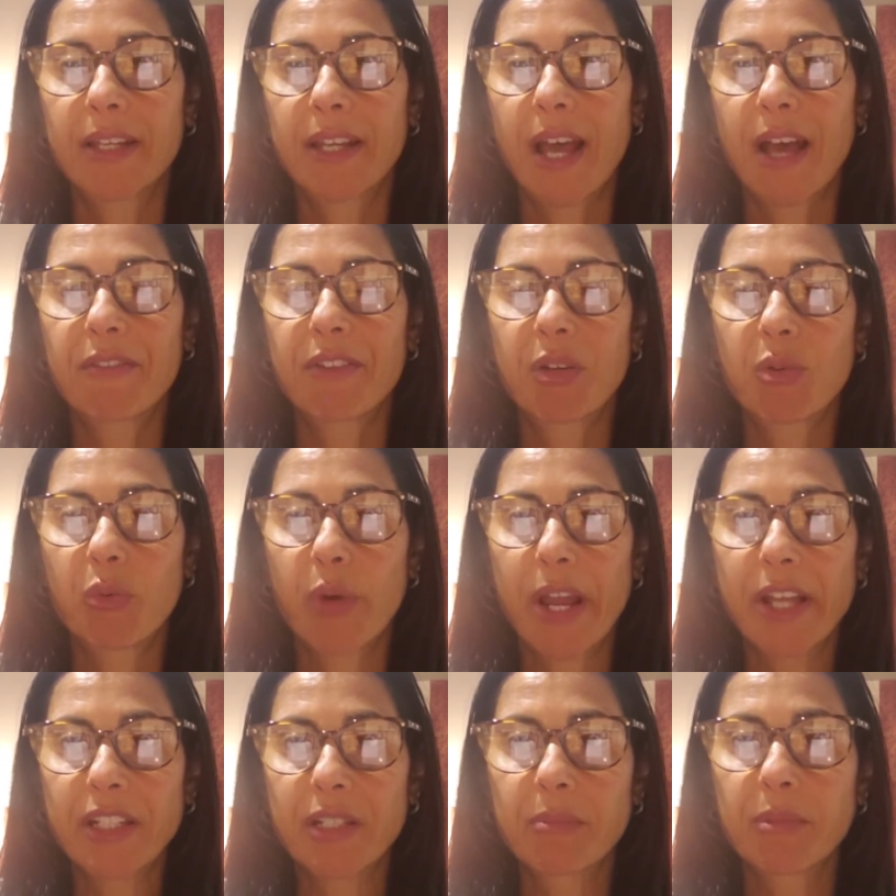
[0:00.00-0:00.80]
having
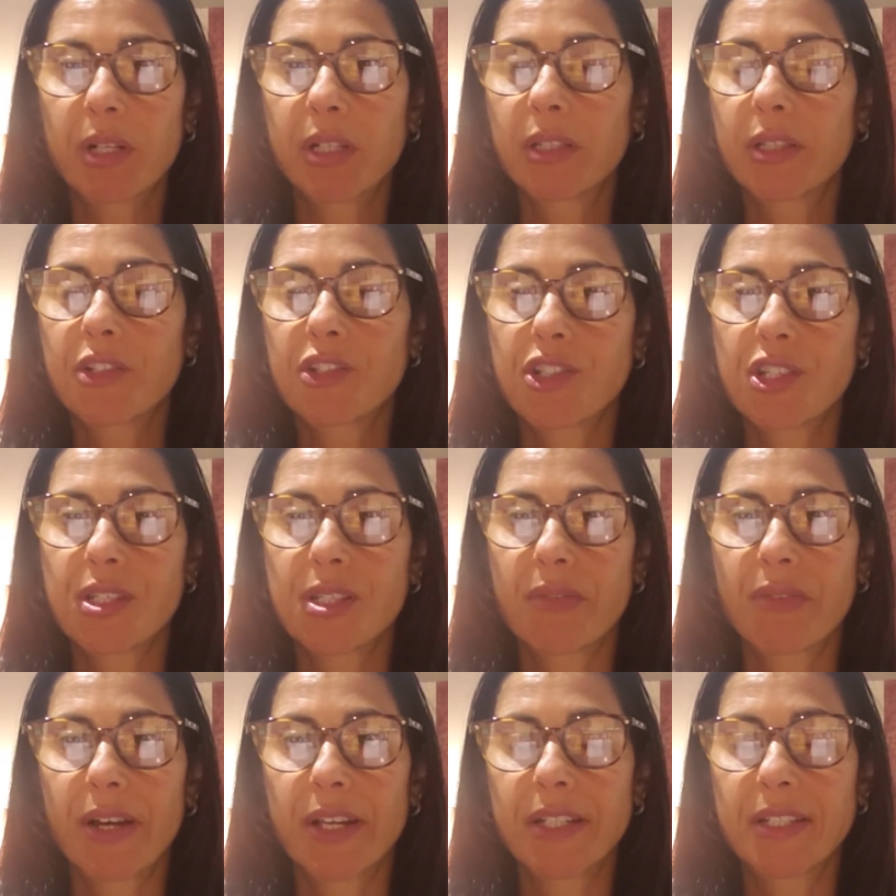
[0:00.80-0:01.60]
random collisions
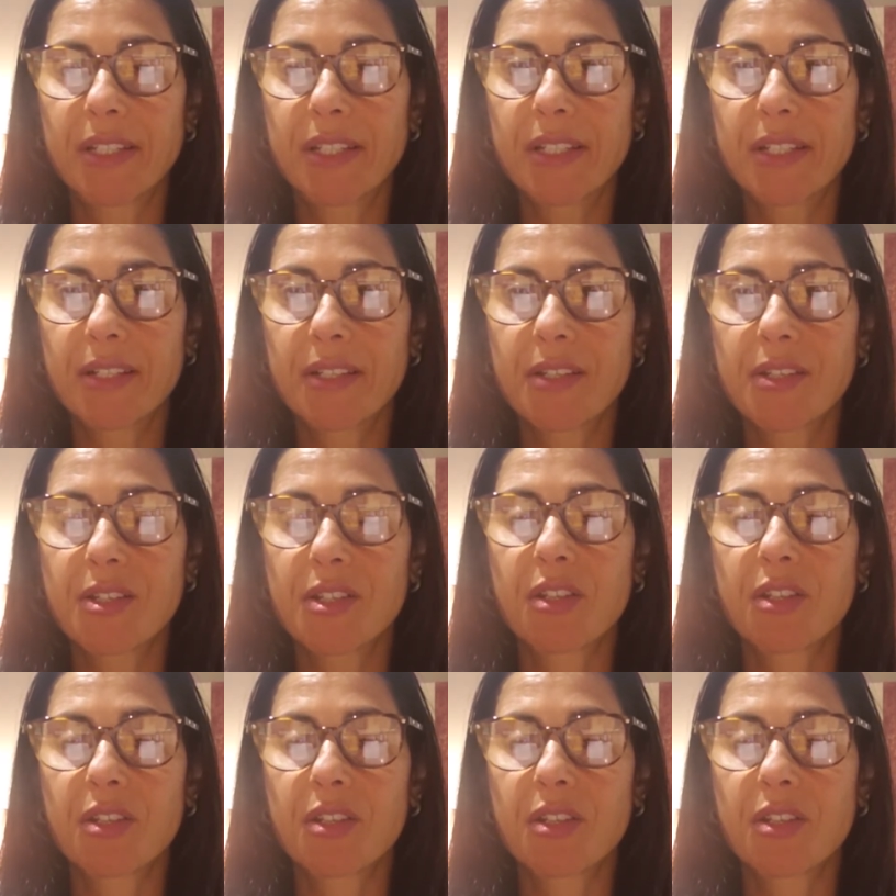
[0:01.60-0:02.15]
of ideas